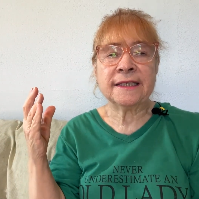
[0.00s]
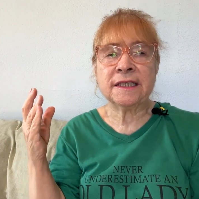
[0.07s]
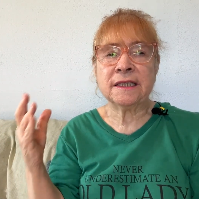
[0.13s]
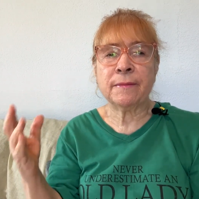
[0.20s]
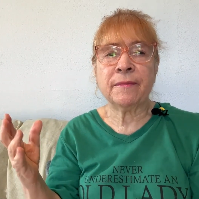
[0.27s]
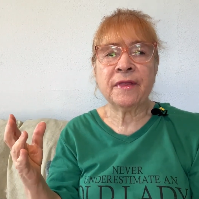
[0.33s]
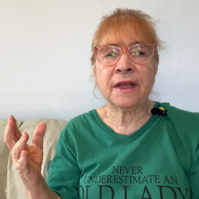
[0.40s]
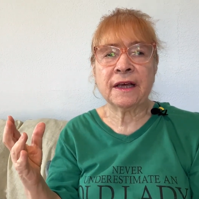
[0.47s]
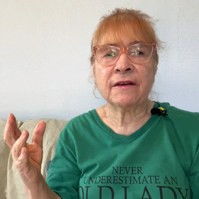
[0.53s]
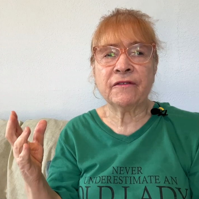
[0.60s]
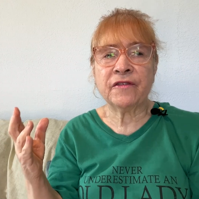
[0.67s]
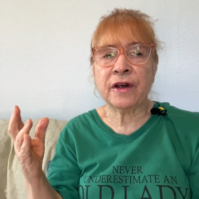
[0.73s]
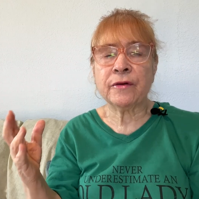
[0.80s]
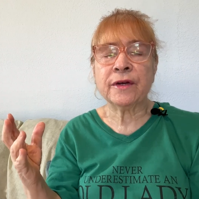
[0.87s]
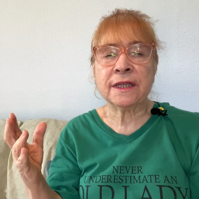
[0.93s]
something
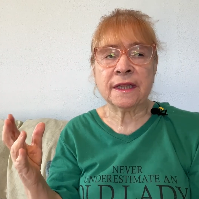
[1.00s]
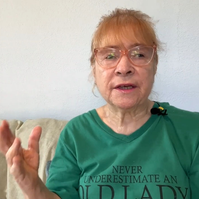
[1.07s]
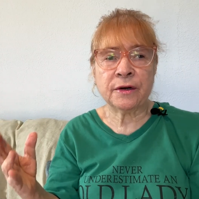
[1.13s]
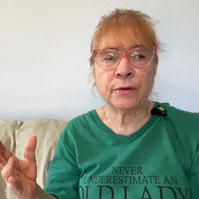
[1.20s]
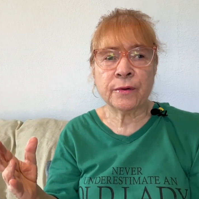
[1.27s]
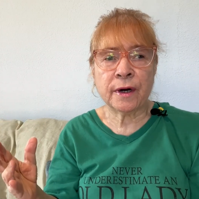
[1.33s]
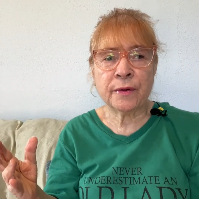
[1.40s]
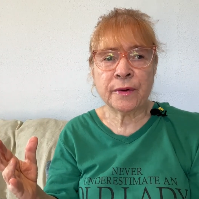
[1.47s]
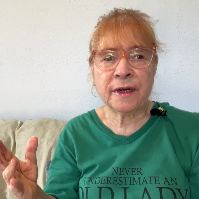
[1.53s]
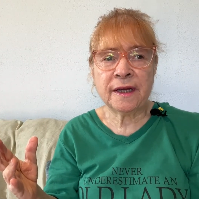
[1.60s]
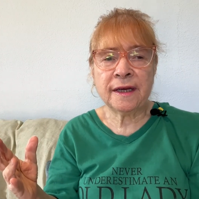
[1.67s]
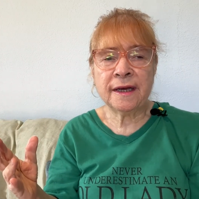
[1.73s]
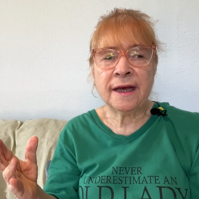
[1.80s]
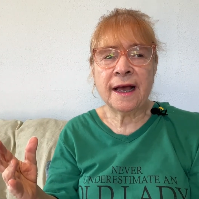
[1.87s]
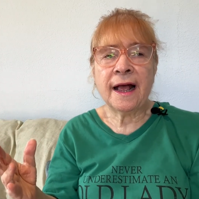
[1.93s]
very literary
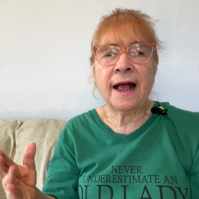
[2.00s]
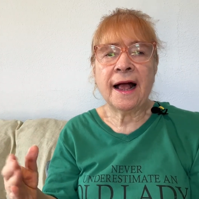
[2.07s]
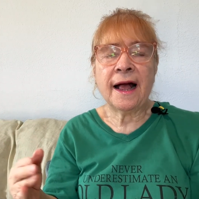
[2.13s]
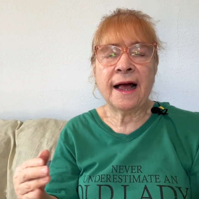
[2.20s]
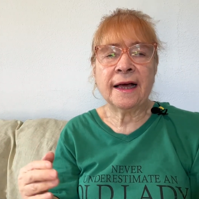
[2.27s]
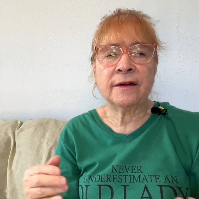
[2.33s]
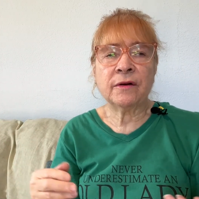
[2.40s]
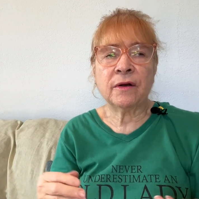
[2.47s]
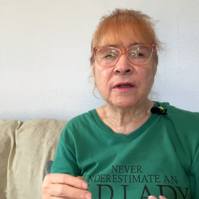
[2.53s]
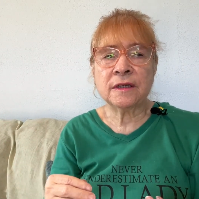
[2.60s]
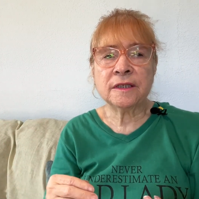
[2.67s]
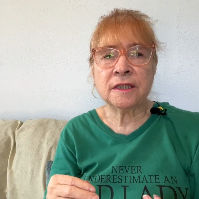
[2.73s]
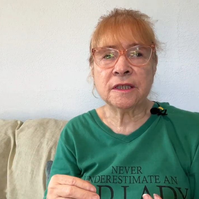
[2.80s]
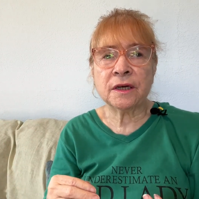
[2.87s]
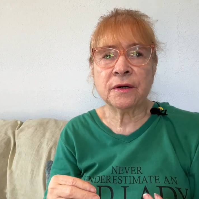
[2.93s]
and
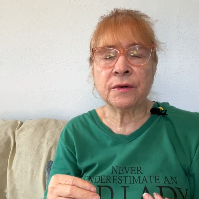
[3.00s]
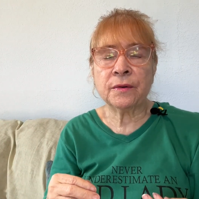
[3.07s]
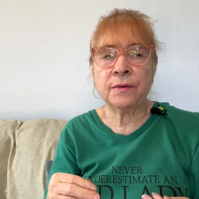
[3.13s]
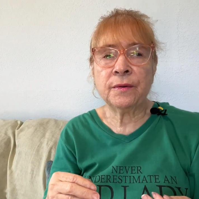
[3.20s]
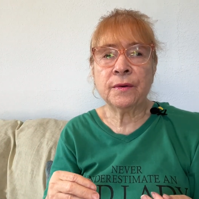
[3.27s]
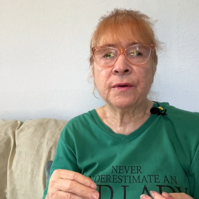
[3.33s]
also